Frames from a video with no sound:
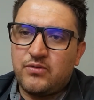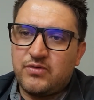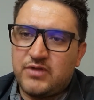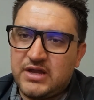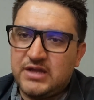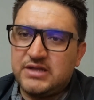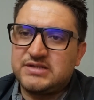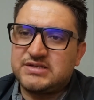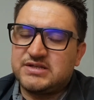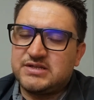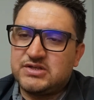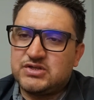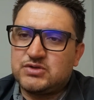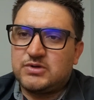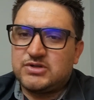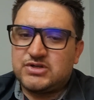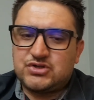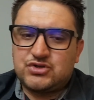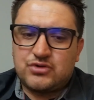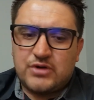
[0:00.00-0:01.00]
the instance
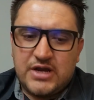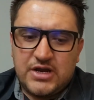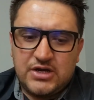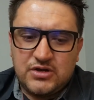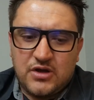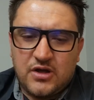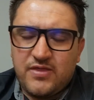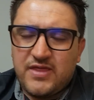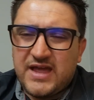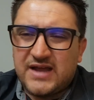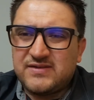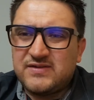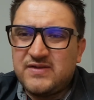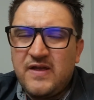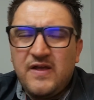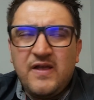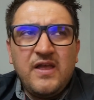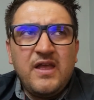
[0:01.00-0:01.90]
was trained on that.